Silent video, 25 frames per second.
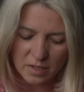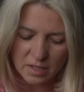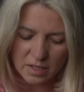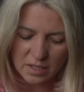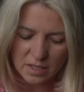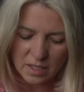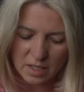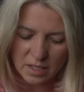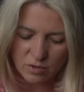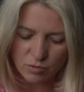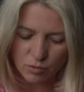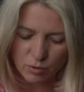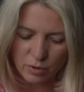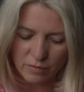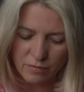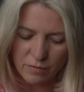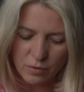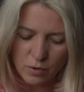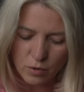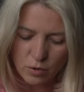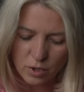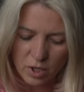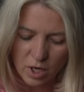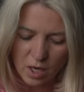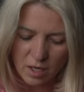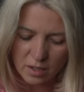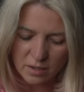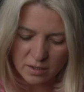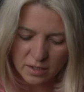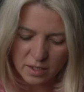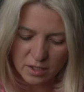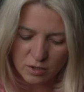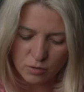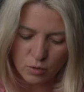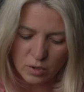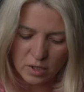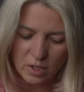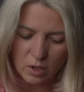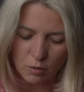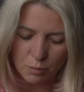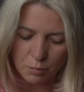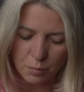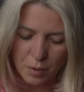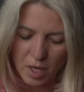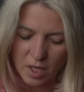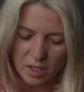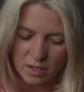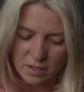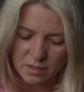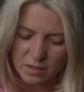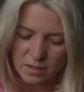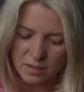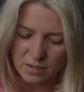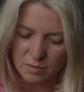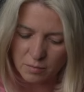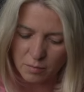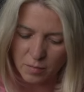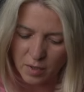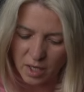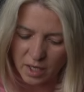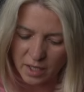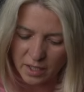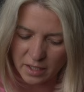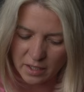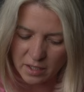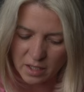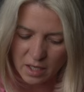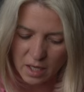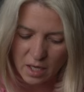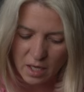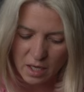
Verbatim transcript: it says review your content with our policies in mind.